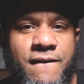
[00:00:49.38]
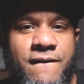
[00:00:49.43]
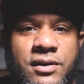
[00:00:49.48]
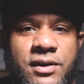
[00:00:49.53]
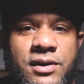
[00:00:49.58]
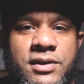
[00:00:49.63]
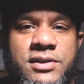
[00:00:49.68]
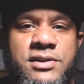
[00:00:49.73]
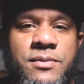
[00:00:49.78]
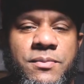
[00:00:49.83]

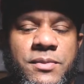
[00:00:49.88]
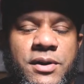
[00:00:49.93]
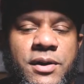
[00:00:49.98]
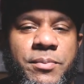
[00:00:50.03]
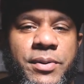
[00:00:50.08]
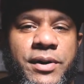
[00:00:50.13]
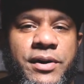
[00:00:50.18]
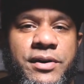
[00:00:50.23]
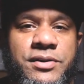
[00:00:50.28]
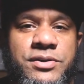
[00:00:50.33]
He sent me a
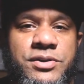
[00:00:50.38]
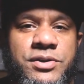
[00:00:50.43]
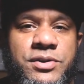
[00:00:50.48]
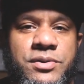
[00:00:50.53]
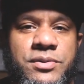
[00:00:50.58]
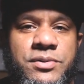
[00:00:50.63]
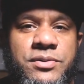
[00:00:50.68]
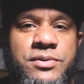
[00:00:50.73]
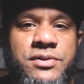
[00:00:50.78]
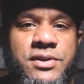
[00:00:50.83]
pair of
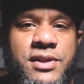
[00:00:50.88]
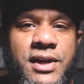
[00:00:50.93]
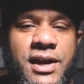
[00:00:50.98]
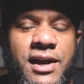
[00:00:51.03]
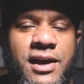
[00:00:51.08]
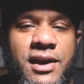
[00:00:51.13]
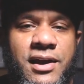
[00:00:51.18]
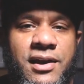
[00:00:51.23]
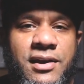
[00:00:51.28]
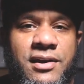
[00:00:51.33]
shoes
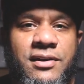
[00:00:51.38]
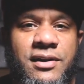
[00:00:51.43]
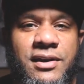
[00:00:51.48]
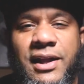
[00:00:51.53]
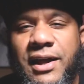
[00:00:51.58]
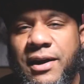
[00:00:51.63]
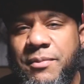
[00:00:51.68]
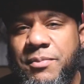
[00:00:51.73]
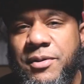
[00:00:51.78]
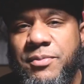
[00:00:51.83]
that a
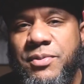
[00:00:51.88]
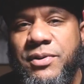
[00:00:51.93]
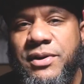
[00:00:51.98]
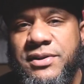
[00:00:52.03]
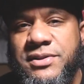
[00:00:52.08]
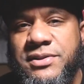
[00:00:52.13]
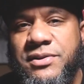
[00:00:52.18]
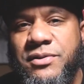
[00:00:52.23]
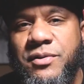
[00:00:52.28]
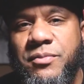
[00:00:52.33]
lot of people
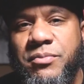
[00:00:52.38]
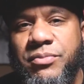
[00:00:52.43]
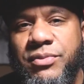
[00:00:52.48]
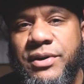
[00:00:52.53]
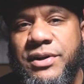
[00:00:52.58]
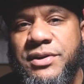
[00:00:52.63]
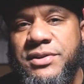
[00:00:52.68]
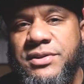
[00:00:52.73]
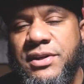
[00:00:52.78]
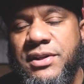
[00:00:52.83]
consider
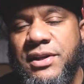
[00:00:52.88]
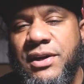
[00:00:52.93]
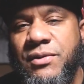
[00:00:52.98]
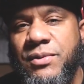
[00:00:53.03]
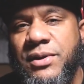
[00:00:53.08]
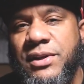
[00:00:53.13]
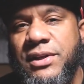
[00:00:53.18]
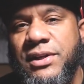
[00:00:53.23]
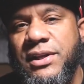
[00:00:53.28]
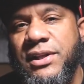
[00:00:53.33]
bricks and they
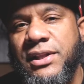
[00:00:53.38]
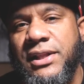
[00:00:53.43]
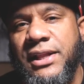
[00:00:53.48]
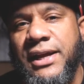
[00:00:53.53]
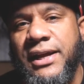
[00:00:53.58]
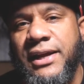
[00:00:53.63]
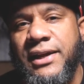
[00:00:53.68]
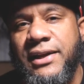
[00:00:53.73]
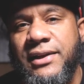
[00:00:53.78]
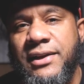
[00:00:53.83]
really didn't
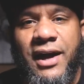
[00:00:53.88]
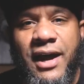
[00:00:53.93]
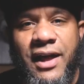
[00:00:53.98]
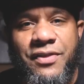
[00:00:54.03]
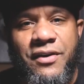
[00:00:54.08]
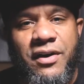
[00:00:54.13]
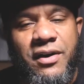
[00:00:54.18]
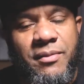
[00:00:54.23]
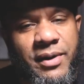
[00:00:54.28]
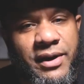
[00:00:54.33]
like. I
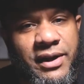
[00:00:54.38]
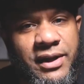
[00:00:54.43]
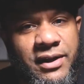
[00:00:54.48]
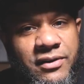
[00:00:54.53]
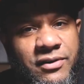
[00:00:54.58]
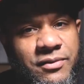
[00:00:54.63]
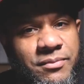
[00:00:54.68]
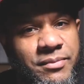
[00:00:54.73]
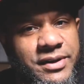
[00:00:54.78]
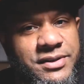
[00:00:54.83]
thought about getting
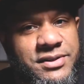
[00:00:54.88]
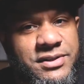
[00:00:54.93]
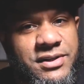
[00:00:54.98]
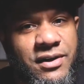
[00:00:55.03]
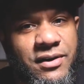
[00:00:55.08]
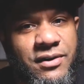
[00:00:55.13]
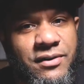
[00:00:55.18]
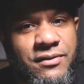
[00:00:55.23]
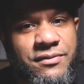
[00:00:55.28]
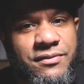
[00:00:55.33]
them
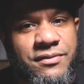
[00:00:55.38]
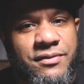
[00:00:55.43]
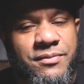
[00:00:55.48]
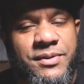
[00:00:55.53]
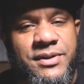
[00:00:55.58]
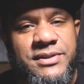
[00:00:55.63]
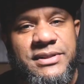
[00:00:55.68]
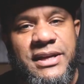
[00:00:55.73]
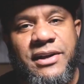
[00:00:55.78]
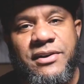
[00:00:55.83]
myself
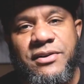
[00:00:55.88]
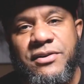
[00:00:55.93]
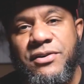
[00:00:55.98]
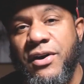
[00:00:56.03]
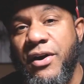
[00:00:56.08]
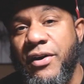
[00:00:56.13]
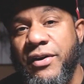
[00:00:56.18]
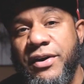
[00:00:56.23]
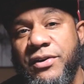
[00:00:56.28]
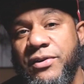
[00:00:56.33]
because I
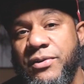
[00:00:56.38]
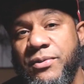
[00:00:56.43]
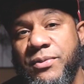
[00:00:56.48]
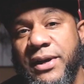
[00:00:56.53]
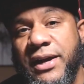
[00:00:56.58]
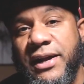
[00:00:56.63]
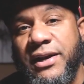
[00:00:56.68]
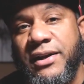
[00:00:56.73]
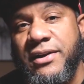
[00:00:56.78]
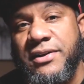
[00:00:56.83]
already knew what
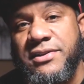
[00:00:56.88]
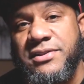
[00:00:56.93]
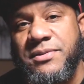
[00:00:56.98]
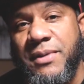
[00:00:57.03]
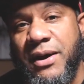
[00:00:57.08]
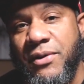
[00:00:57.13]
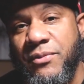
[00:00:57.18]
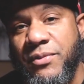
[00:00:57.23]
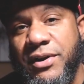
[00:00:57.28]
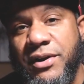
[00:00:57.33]
kind of custom
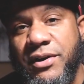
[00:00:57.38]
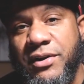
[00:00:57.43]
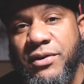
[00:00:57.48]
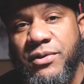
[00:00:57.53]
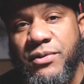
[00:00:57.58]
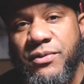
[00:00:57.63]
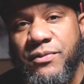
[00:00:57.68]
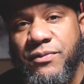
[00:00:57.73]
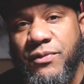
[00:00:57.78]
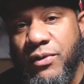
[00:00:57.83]
I wanted to
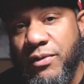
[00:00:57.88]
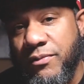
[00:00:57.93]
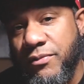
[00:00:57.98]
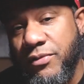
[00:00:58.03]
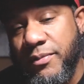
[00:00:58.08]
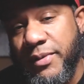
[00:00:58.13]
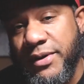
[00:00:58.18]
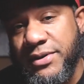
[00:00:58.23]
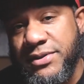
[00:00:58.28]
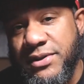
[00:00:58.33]
do for them
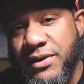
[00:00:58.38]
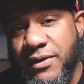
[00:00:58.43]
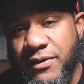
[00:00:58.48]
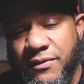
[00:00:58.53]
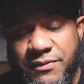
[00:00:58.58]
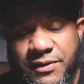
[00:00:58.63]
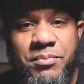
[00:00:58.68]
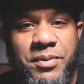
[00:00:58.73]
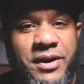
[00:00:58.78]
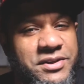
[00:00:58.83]
for
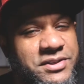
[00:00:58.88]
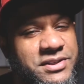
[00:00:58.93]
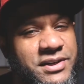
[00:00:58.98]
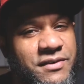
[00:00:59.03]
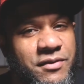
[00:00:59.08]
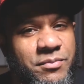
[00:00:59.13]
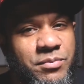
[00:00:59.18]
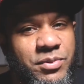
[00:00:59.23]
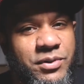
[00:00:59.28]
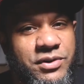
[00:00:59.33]
myself, but I just
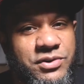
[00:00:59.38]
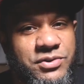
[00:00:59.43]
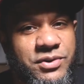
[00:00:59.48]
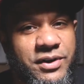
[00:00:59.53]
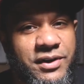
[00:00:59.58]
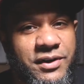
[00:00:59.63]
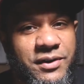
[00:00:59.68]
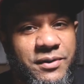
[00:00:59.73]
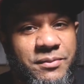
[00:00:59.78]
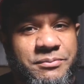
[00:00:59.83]
never pulled the
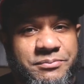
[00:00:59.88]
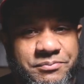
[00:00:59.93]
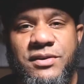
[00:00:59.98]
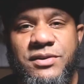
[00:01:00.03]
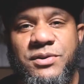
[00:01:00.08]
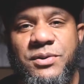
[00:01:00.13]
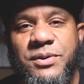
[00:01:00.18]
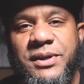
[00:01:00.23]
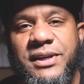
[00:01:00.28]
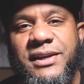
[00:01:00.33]
trigger.
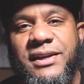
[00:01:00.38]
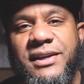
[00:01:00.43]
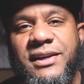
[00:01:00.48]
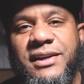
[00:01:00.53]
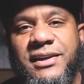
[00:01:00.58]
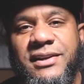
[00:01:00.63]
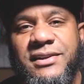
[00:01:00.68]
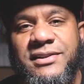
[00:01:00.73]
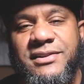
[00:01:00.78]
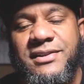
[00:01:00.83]
So
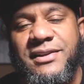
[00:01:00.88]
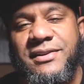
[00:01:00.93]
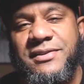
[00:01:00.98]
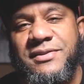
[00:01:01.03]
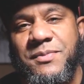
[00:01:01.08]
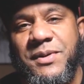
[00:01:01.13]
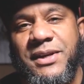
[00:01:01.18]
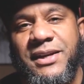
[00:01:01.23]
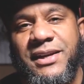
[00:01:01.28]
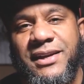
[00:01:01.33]
he sends
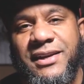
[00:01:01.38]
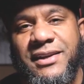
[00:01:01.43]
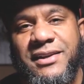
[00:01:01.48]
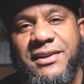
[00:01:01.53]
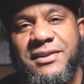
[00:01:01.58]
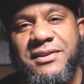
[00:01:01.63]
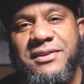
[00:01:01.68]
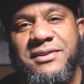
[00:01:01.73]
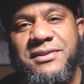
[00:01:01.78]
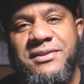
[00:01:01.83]
me
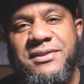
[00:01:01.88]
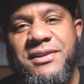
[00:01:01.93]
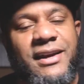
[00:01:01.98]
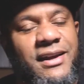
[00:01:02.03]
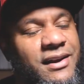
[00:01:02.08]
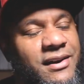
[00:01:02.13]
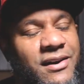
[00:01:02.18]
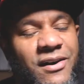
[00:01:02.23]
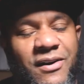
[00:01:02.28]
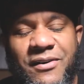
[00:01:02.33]
his,
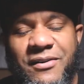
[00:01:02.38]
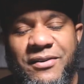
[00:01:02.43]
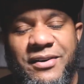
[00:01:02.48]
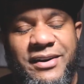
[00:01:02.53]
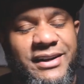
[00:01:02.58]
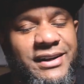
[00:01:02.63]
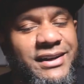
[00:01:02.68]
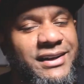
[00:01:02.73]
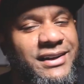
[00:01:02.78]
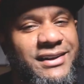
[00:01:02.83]
and
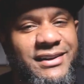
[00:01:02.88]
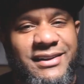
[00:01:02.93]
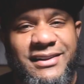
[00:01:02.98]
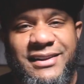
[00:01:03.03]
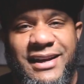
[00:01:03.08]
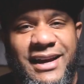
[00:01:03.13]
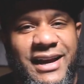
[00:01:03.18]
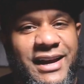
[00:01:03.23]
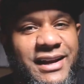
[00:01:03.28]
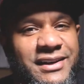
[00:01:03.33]
already
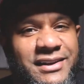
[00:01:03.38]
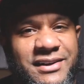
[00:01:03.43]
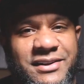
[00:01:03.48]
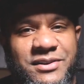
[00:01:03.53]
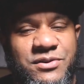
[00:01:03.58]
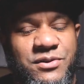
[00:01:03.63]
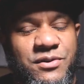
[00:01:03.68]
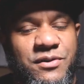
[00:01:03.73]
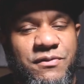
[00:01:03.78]
the ideas are